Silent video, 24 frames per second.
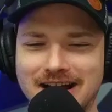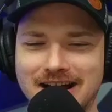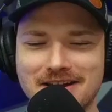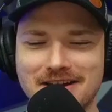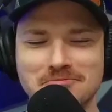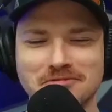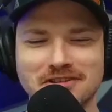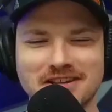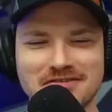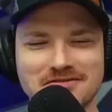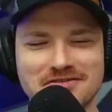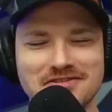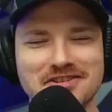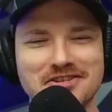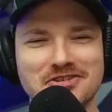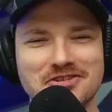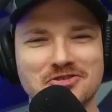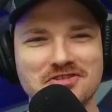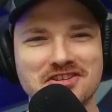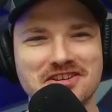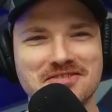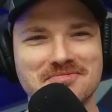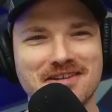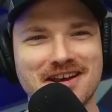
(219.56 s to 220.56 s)
am living the
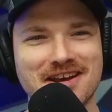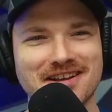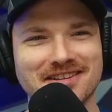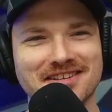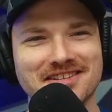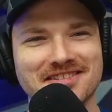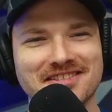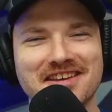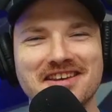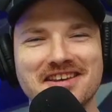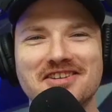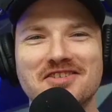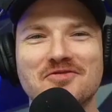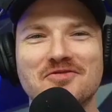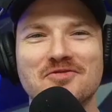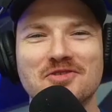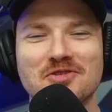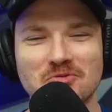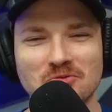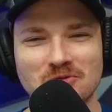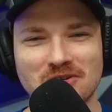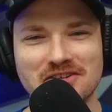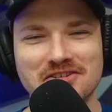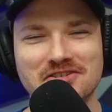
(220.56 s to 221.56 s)
dream, Alan. Thank you for the
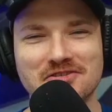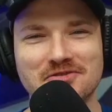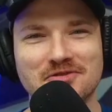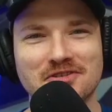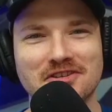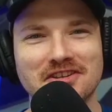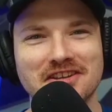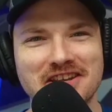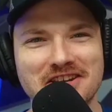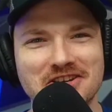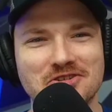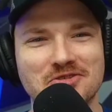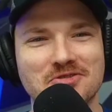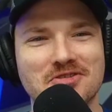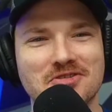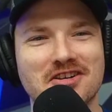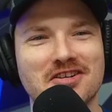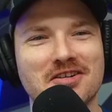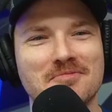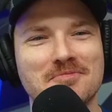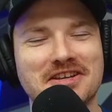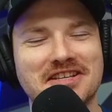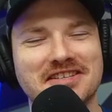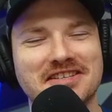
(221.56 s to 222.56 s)
wonderful intro.
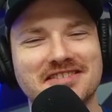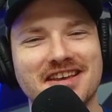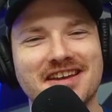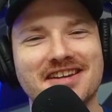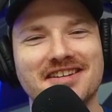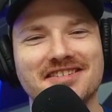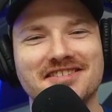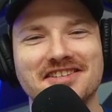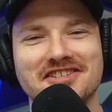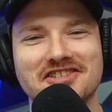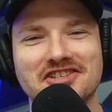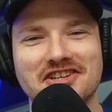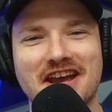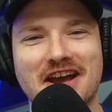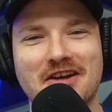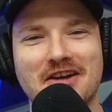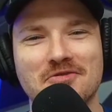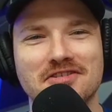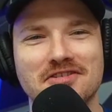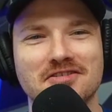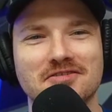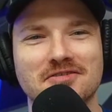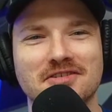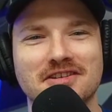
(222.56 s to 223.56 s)
I'm excited to chat
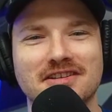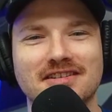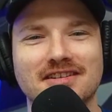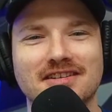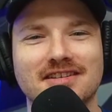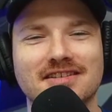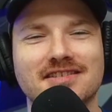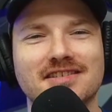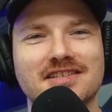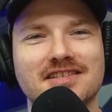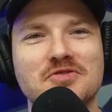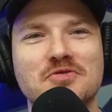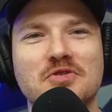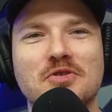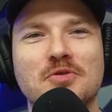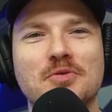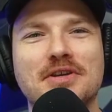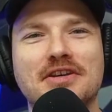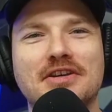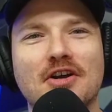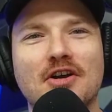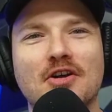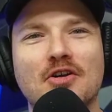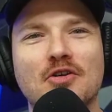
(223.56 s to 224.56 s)
with you and, and see where we
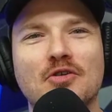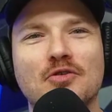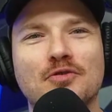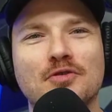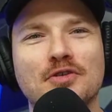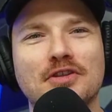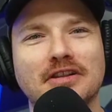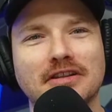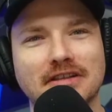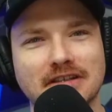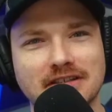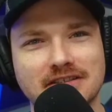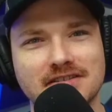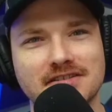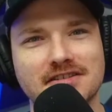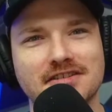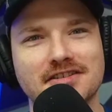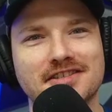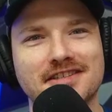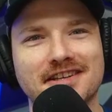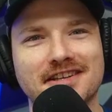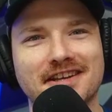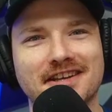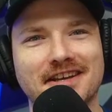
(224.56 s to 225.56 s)
go for the
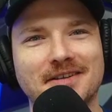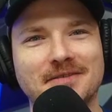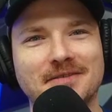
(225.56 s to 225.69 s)
listeners today.